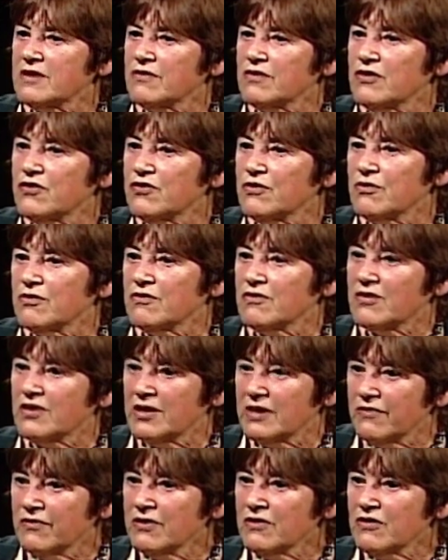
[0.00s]
of the students
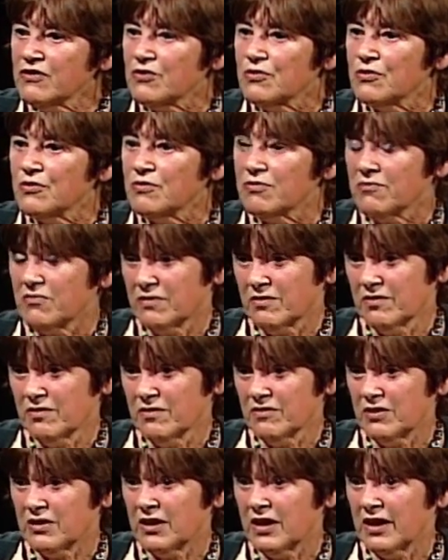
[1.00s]
leaving school
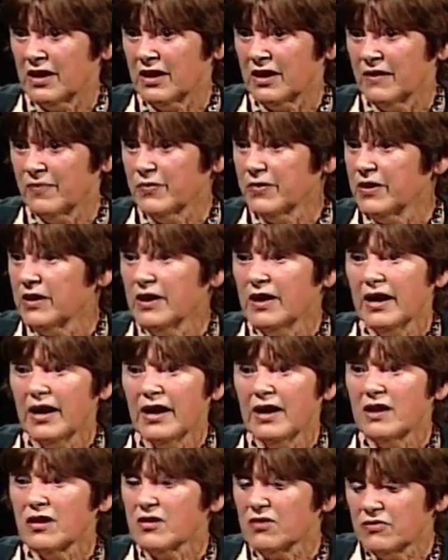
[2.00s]
today
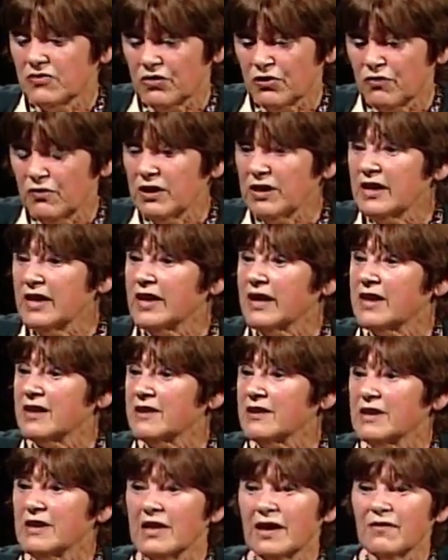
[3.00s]
degree in
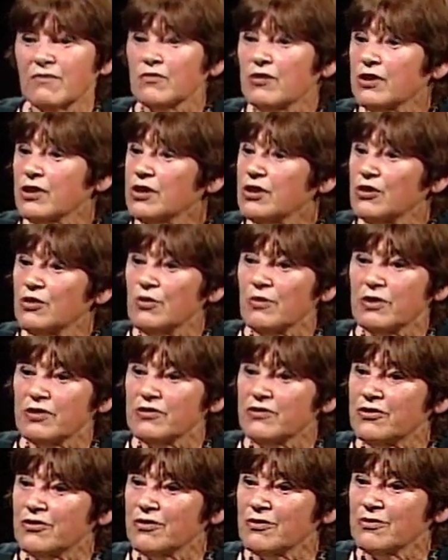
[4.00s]
hand and haven't got a clue what
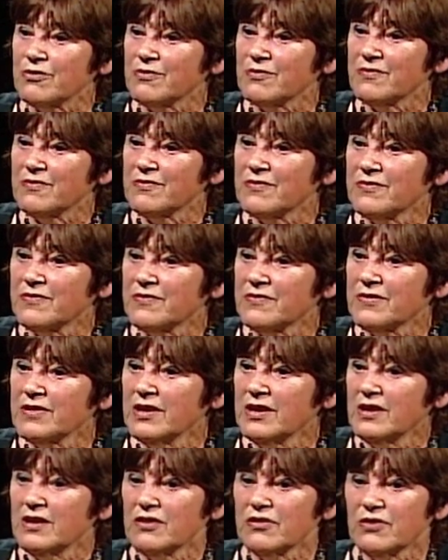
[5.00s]
to do.
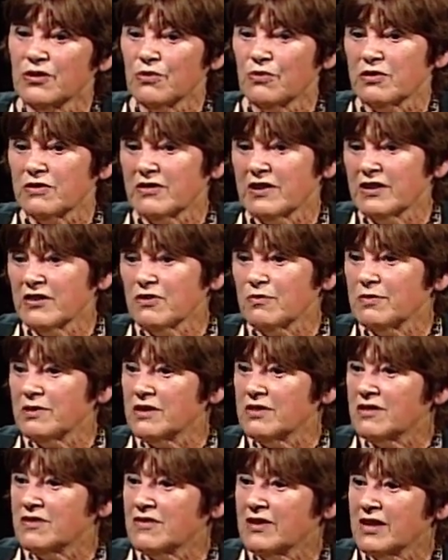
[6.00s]
So what tells me
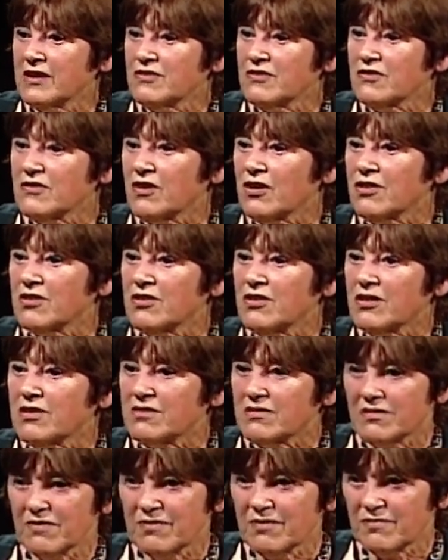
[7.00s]
the tests are
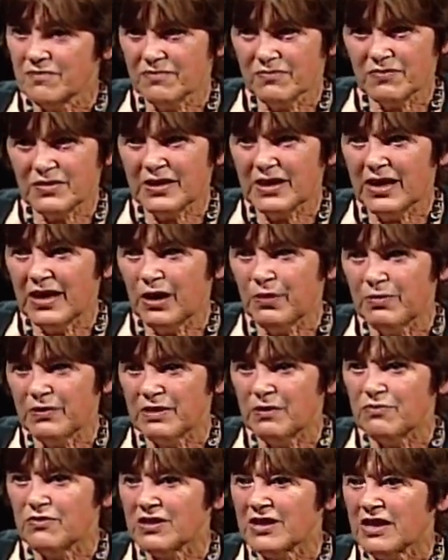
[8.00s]
not helping
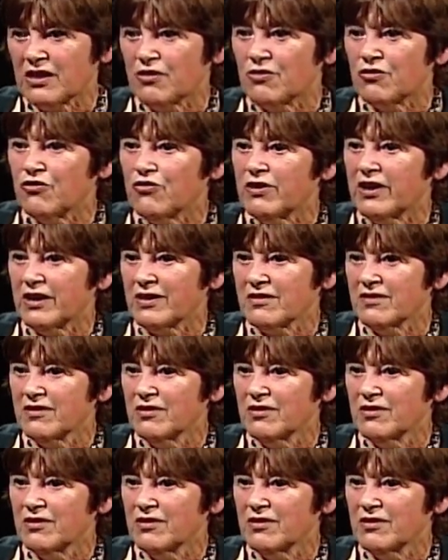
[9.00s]
them to get on track.